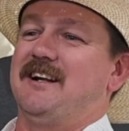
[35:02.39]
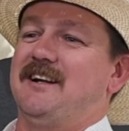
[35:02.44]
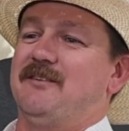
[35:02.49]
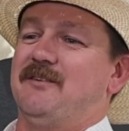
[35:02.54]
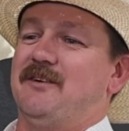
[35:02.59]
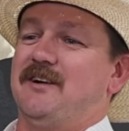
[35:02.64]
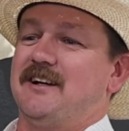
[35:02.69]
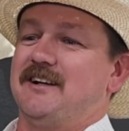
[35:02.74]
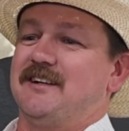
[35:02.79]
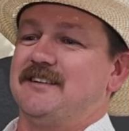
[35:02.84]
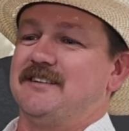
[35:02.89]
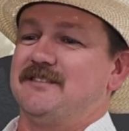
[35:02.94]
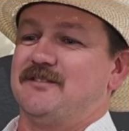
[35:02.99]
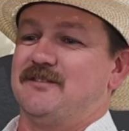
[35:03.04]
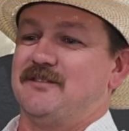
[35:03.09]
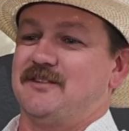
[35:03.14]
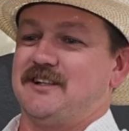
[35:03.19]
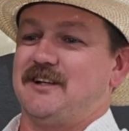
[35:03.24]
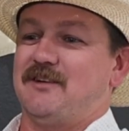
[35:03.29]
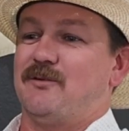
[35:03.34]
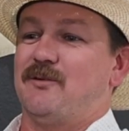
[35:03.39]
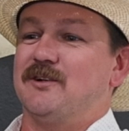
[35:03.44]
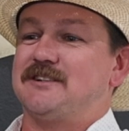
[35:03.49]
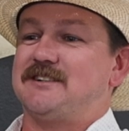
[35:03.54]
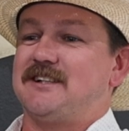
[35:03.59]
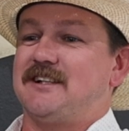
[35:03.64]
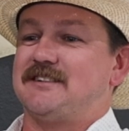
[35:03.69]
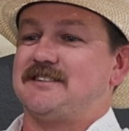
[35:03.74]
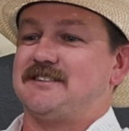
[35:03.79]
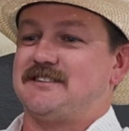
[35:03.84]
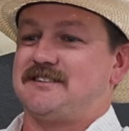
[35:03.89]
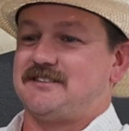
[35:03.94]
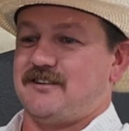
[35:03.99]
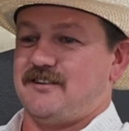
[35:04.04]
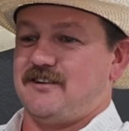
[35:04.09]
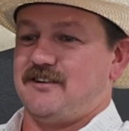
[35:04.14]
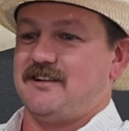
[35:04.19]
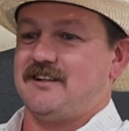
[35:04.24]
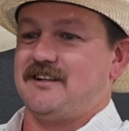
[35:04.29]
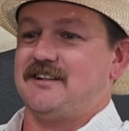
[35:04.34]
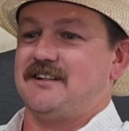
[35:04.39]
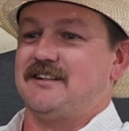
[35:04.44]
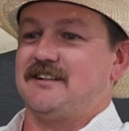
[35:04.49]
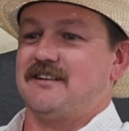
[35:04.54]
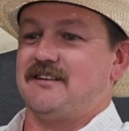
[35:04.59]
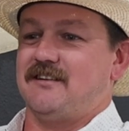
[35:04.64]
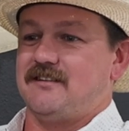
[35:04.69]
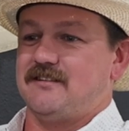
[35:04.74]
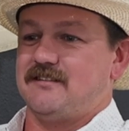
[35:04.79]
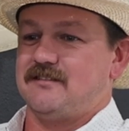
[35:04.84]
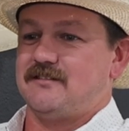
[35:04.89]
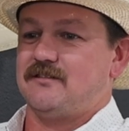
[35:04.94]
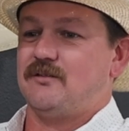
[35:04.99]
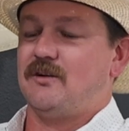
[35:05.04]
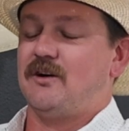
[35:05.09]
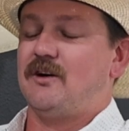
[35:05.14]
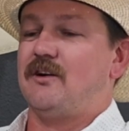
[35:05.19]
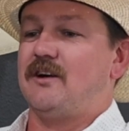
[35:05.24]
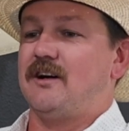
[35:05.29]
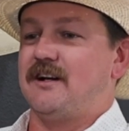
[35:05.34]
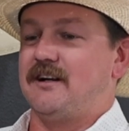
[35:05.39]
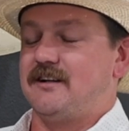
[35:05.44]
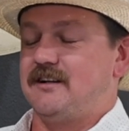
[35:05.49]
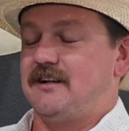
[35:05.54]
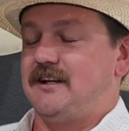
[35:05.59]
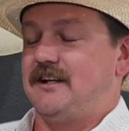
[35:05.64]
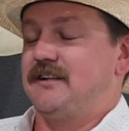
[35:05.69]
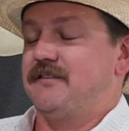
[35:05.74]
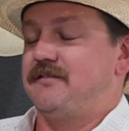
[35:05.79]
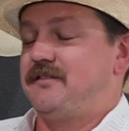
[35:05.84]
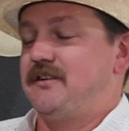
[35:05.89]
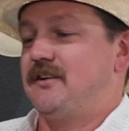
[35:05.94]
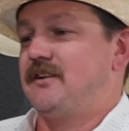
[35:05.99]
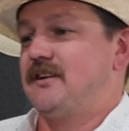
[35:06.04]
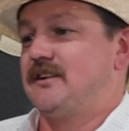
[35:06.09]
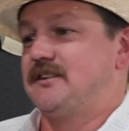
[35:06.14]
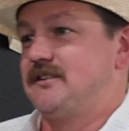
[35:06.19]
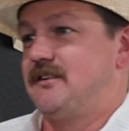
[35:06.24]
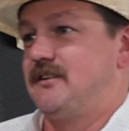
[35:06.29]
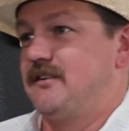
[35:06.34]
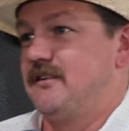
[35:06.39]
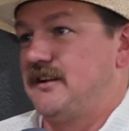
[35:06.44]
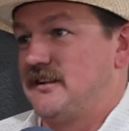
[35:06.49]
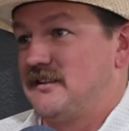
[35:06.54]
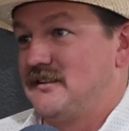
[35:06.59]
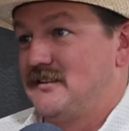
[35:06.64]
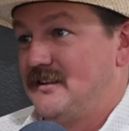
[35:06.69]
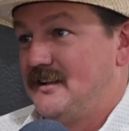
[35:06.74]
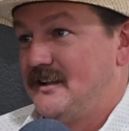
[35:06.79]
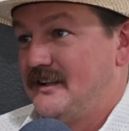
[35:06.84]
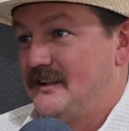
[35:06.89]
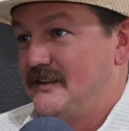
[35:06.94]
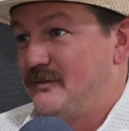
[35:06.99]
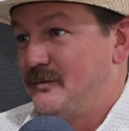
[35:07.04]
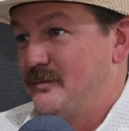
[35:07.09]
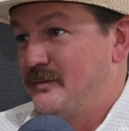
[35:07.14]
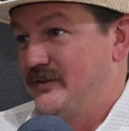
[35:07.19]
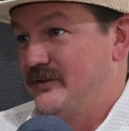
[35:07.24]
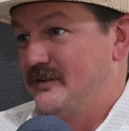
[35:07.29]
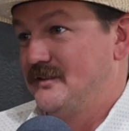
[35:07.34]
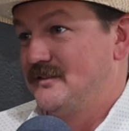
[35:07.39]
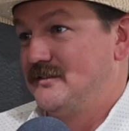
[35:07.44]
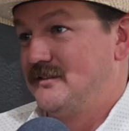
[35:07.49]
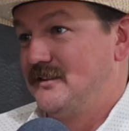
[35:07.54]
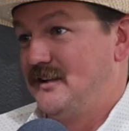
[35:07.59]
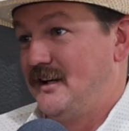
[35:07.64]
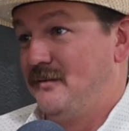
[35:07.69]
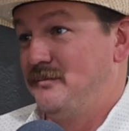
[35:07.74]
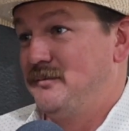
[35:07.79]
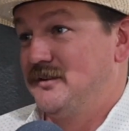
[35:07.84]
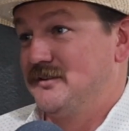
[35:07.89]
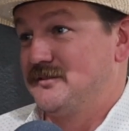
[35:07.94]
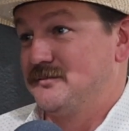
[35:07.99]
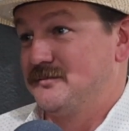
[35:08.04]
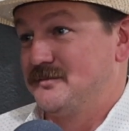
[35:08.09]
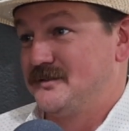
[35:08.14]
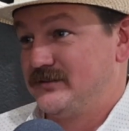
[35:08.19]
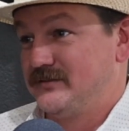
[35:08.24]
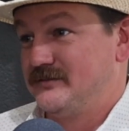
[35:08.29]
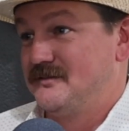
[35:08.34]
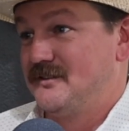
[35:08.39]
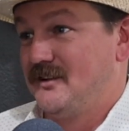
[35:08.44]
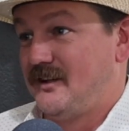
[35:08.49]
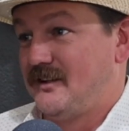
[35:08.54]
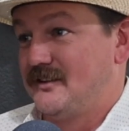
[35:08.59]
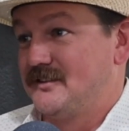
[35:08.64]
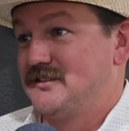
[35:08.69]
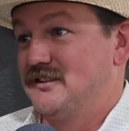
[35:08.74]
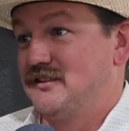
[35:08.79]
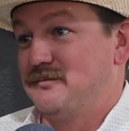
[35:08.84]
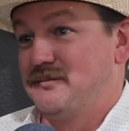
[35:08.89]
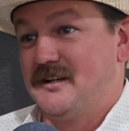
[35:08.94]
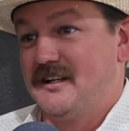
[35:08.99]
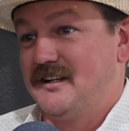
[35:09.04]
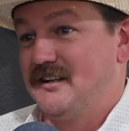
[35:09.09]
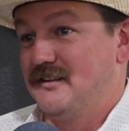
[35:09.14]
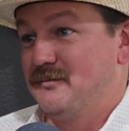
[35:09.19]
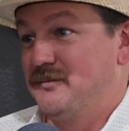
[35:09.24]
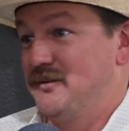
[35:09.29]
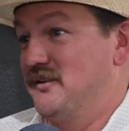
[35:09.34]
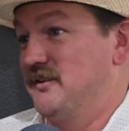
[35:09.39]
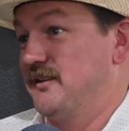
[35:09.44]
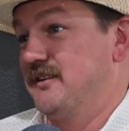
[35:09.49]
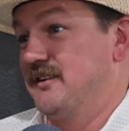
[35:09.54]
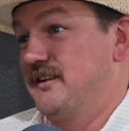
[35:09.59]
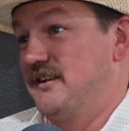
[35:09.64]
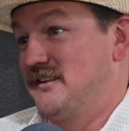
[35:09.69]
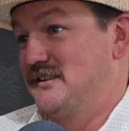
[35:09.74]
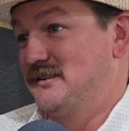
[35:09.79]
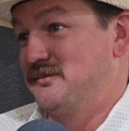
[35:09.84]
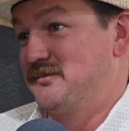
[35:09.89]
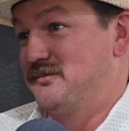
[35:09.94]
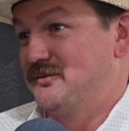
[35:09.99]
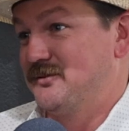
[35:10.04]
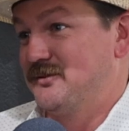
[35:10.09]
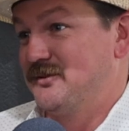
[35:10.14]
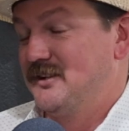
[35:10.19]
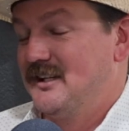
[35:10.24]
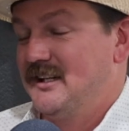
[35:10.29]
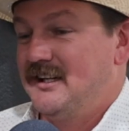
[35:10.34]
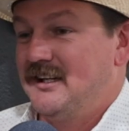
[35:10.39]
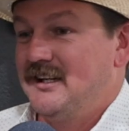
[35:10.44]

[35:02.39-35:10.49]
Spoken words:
anyway, once I started, and well, in the field, I saw, like, I ain't never built nothing. Yeah, I built a lot of stuff, but I ain't never built nothing like this before.